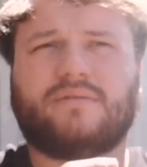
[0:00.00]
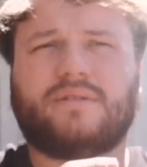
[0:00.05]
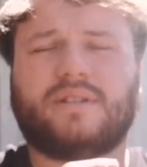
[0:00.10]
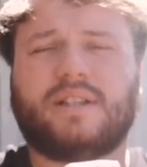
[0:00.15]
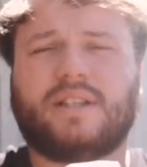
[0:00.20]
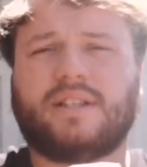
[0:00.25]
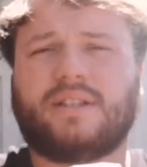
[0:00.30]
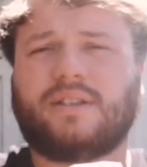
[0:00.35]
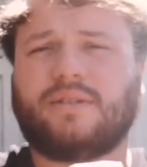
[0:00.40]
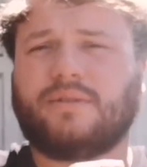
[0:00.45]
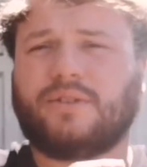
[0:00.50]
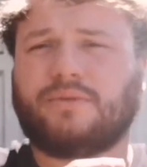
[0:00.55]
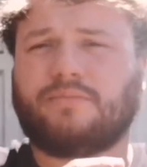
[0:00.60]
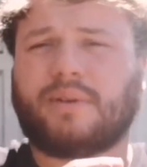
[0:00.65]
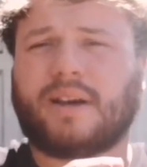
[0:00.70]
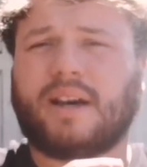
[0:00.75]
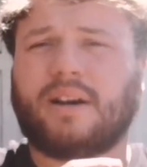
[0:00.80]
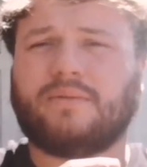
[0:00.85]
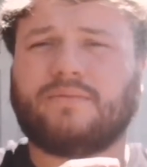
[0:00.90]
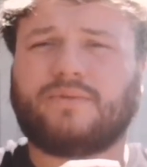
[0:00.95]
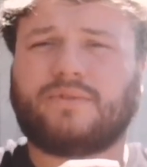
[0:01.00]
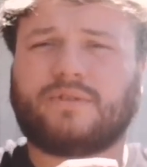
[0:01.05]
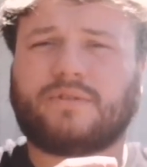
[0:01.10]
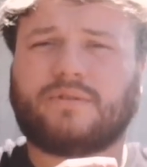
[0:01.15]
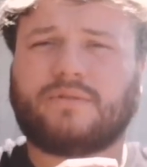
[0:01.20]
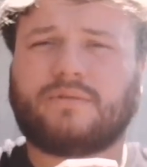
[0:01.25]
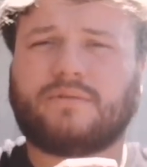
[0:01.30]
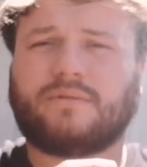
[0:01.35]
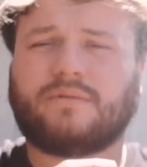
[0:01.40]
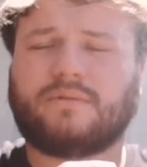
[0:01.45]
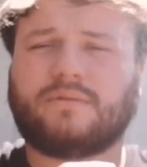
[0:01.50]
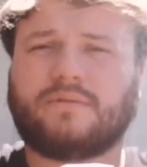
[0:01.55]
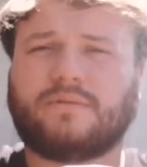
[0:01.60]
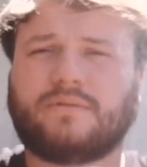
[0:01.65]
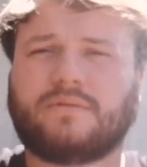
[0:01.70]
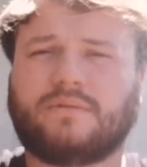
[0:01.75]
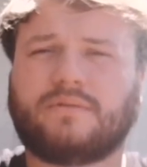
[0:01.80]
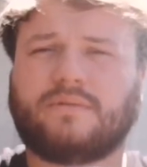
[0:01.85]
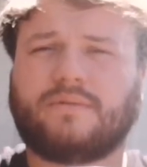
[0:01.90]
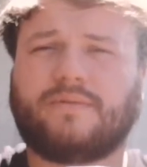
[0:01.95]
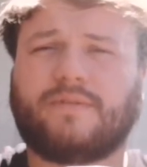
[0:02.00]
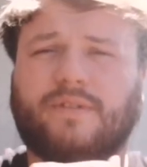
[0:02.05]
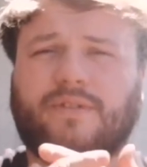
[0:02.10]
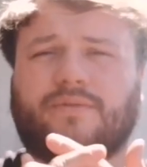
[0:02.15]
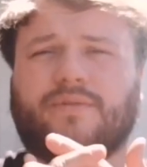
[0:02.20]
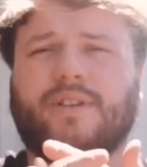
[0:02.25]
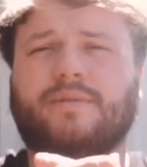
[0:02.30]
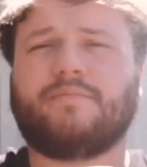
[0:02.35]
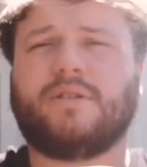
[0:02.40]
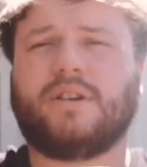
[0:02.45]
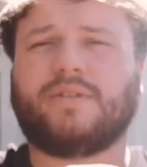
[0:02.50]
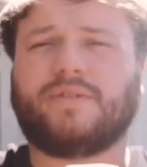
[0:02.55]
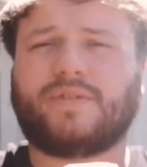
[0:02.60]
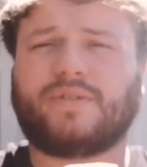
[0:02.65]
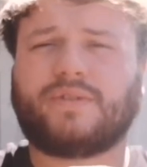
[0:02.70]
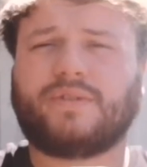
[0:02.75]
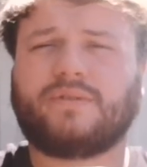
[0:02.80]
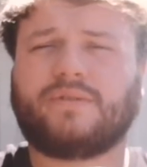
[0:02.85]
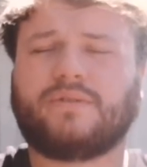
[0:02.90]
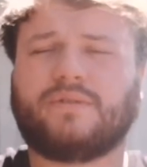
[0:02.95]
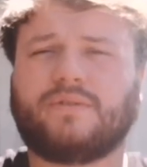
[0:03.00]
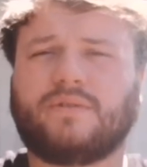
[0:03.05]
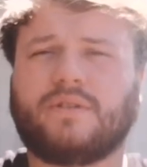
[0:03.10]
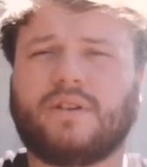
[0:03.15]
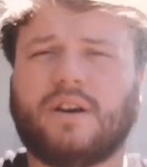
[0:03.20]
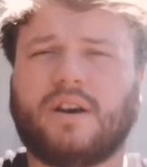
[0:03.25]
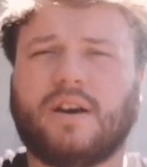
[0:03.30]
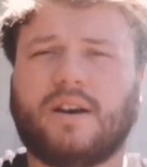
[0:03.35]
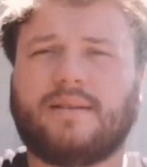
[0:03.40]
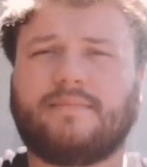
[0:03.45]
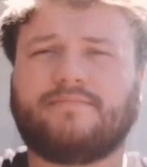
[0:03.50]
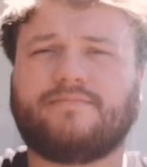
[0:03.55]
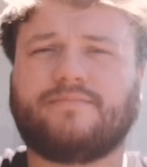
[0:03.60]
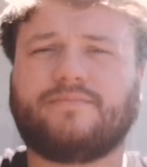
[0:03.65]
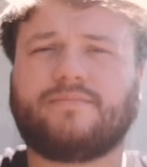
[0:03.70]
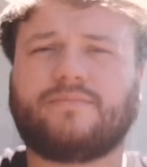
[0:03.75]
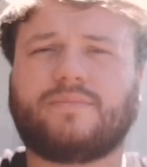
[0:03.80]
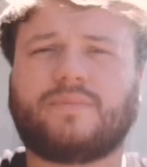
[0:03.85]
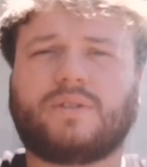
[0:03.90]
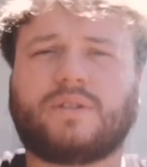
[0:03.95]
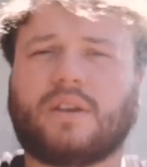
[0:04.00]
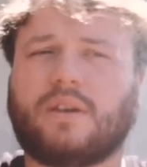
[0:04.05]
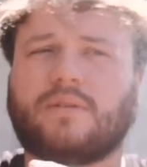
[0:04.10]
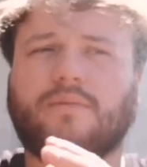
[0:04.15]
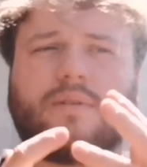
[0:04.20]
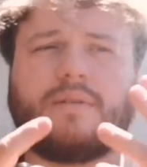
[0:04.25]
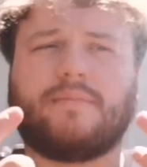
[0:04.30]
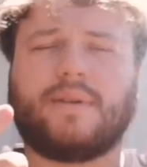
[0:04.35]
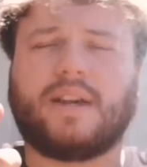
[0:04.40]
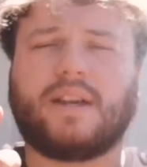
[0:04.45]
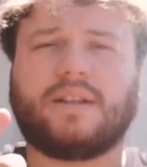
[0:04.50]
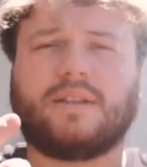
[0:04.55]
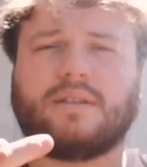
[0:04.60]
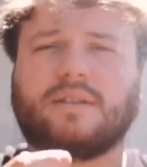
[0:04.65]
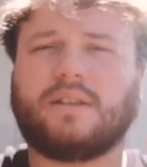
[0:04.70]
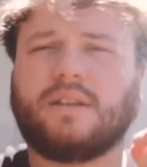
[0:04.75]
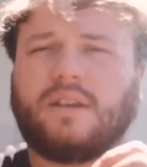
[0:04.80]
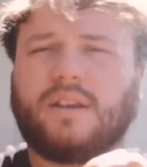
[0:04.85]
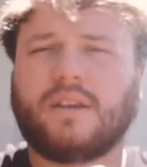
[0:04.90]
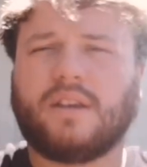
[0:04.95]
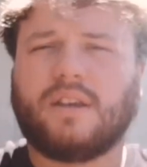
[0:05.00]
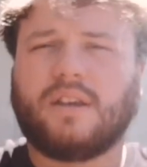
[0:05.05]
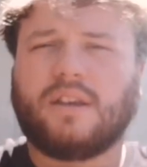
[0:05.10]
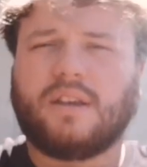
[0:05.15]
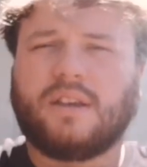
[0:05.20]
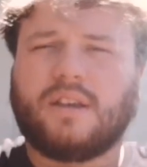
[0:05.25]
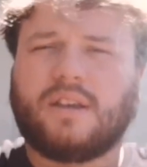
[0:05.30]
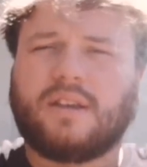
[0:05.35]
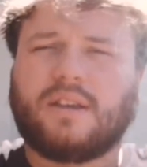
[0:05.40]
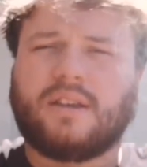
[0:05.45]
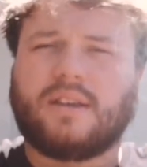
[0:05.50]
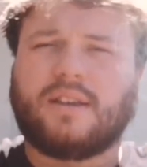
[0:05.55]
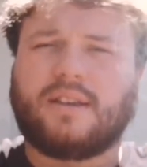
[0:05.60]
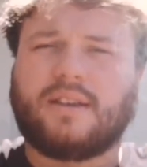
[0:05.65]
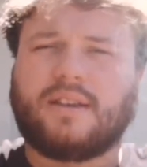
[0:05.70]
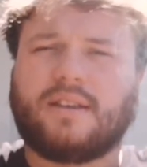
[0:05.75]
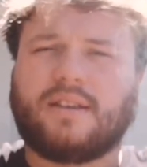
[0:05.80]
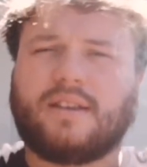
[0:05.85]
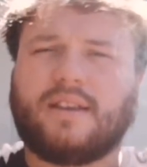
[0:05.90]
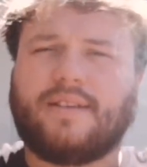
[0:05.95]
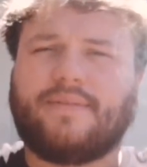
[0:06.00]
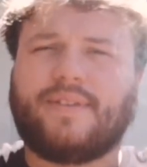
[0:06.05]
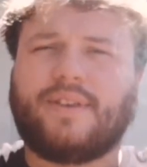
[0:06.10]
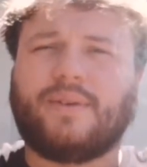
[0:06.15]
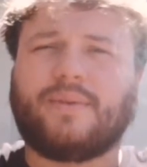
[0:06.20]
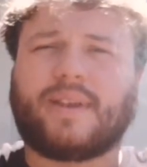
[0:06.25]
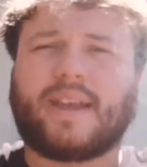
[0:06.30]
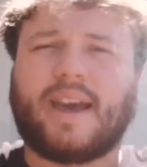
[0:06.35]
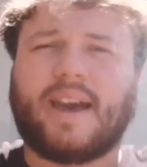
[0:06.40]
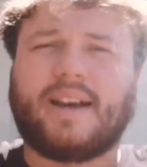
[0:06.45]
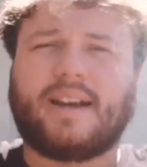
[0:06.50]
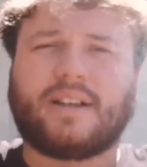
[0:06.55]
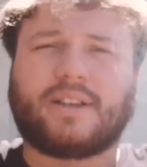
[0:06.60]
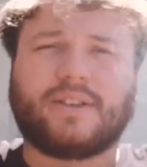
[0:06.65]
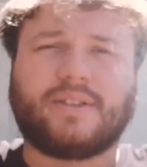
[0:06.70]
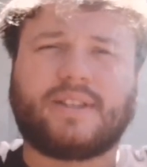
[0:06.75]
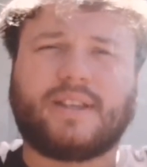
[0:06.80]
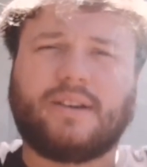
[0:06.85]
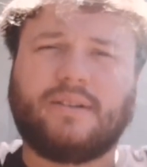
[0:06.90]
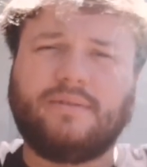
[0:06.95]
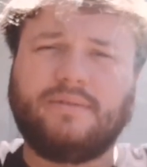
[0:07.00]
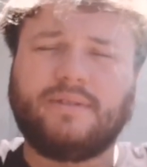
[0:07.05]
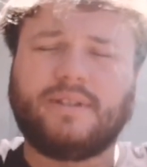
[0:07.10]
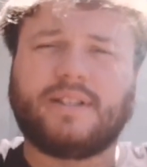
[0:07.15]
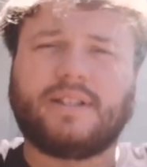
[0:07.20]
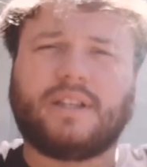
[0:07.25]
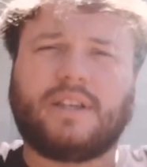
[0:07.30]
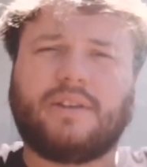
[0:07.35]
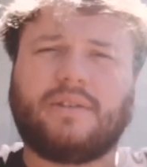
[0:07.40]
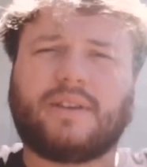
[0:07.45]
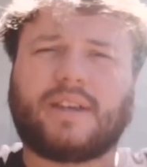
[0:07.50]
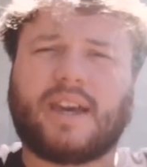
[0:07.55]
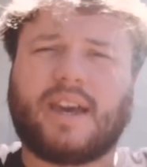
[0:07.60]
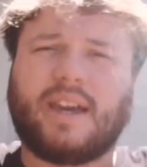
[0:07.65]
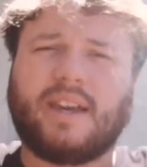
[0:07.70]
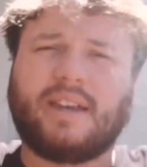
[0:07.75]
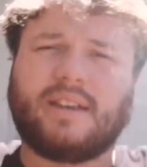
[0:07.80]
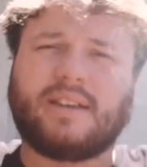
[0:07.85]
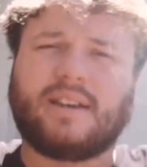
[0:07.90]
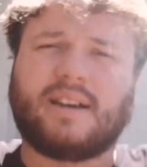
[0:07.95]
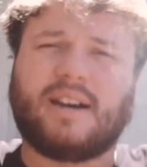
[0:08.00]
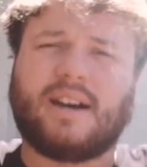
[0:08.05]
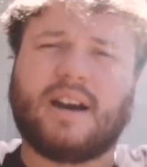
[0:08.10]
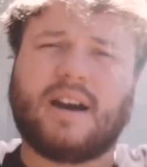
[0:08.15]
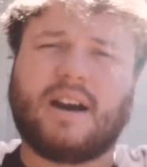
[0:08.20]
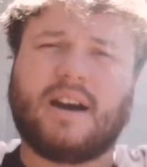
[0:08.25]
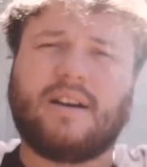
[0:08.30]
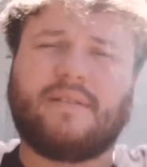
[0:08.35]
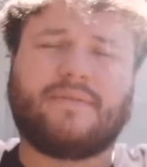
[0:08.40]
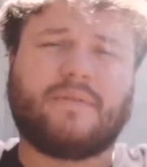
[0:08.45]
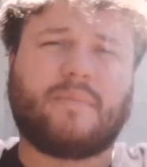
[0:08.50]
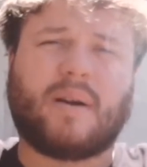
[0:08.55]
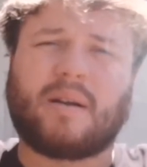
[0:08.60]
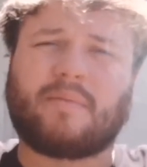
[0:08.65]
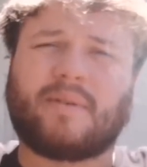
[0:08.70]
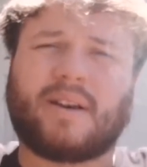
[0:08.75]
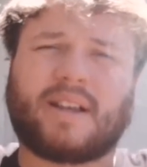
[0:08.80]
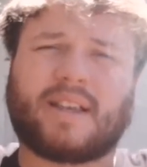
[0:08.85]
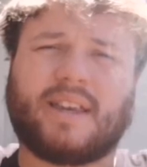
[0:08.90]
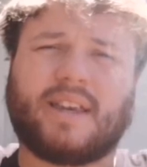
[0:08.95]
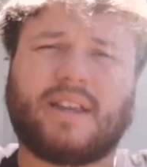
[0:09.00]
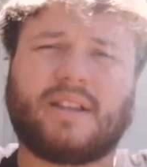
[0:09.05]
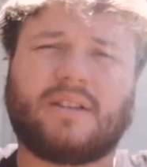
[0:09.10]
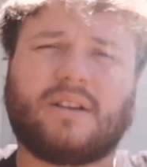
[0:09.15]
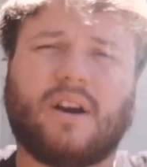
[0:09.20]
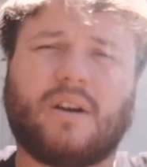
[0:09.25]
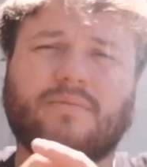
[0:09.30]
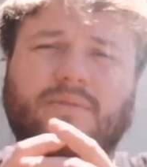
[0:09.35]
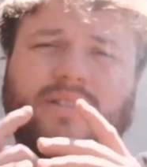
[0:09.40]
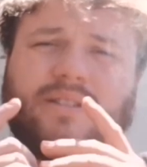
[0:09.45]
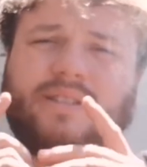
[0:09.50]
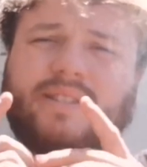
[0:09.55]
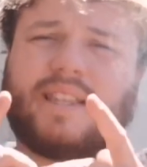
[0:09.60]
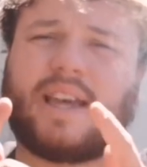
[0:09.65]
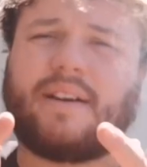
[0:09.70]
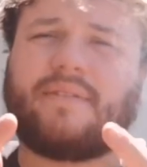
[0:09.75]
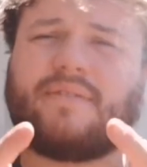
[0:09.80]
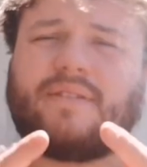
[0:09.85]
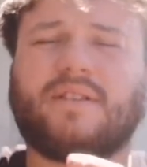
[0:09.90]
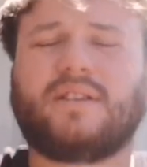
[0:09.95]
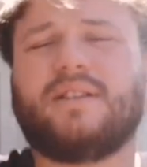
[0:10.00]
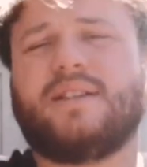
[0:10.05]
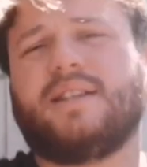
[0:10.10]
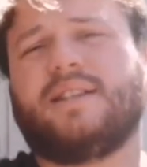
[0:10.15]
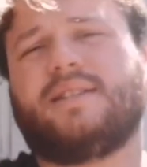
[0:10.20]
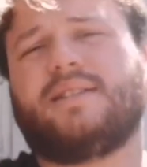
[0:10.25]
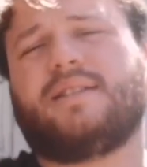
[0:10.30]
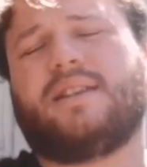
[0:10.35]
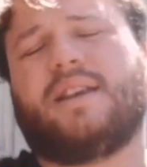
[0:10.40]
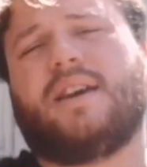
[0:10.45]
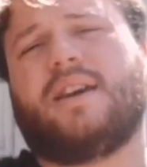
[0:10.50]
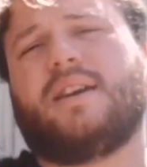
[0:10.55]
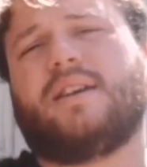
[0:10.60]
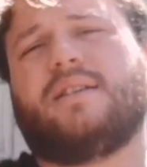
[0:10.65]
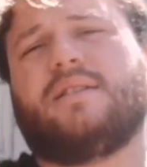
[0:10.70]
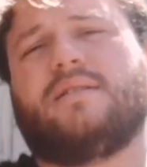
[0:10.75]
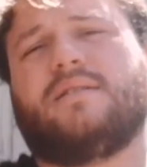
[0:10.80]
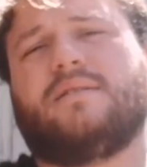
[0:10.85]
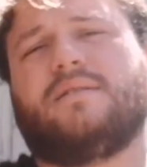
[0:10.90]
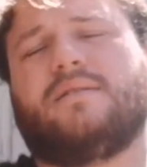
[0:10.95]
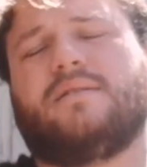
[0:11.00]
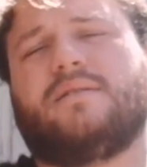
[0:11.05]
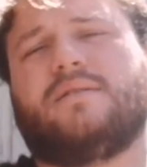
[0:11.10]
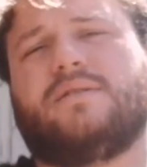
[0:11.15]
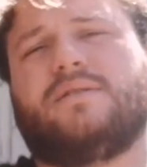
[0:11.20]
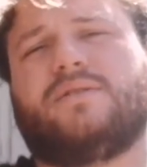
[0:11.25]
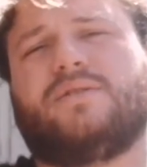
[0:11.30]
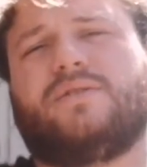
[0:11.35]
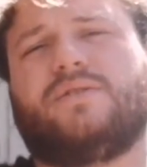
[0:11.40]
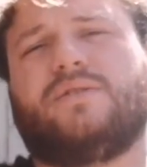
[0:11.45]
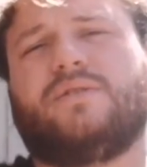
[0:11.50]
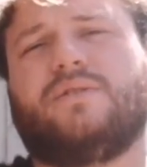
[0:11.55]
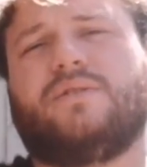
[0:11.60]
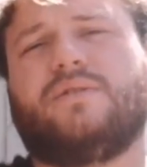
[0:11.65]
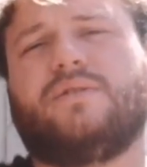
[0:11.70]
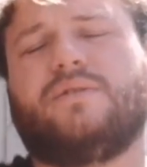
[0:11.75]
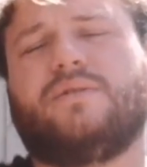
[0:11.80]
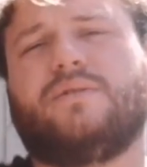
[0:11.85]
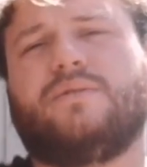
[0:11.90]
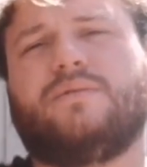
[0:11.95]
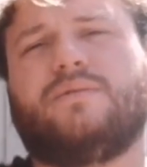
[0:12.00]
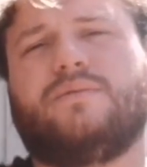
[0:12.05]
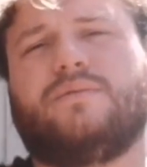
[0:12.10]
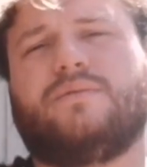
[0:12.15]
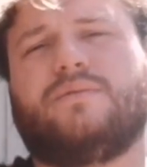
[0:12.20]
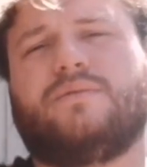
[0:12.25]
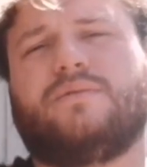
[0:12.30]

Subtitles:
nearly £200 for 3 months. So I mean, if you get a good deal in the UK for backpacking, I would definitely say to